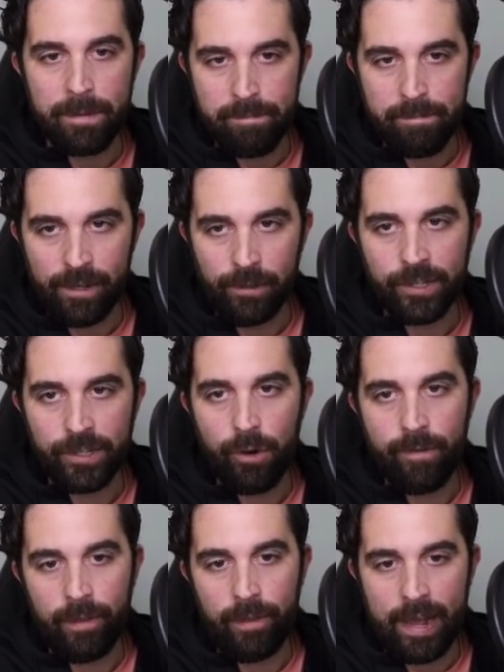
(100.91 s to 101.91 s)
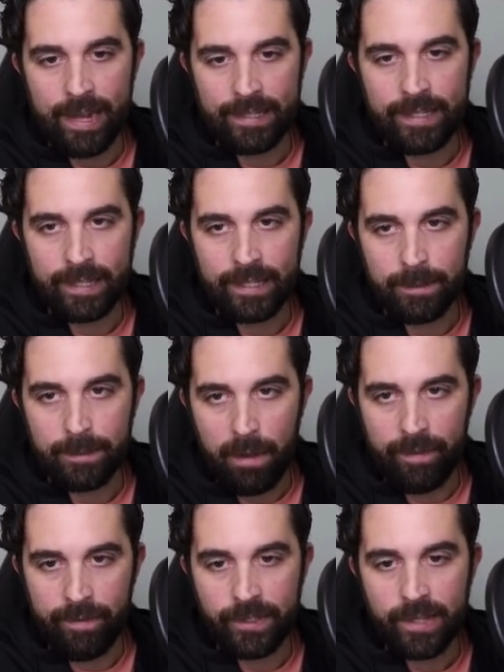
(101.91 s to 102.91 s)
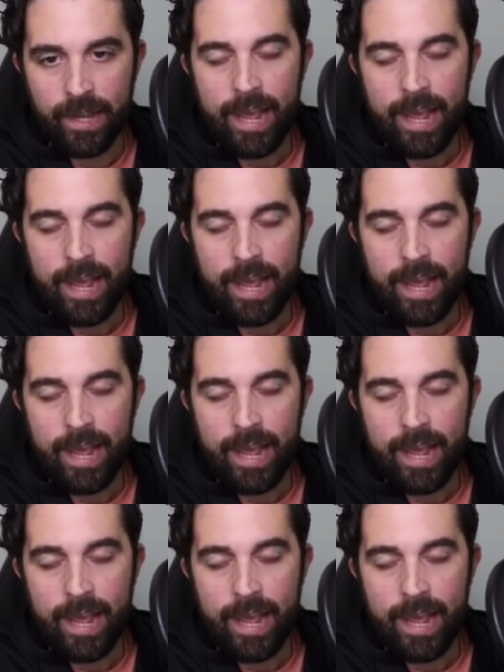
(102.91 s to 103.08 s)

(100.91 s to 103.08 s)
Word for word: built over the last 6 months